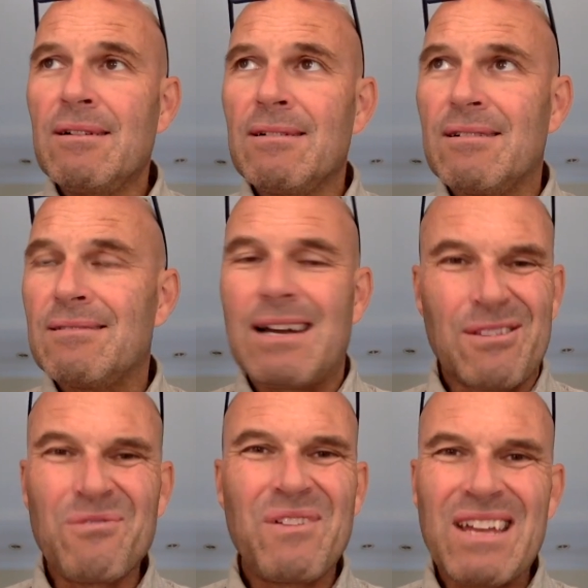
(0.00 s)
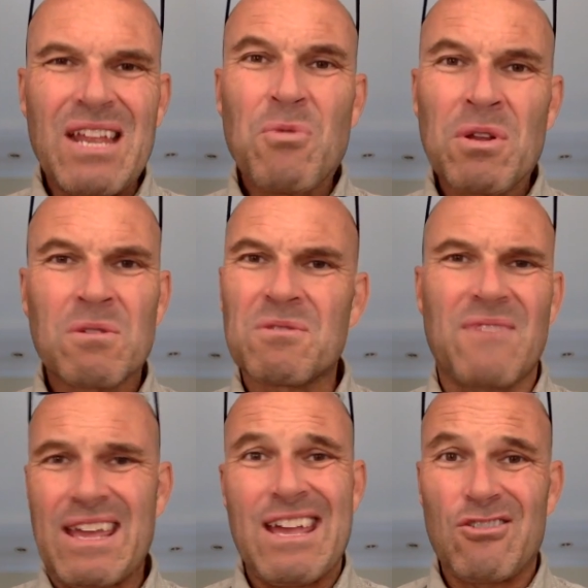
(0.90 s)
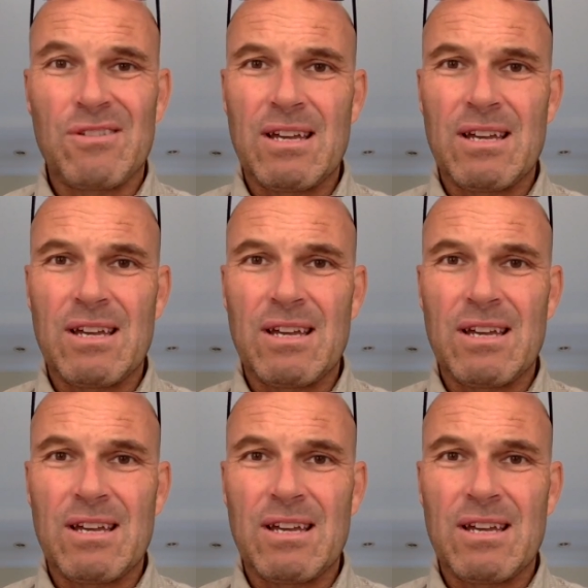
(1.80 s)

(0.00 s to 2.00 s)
I don't think anyone goes on vacation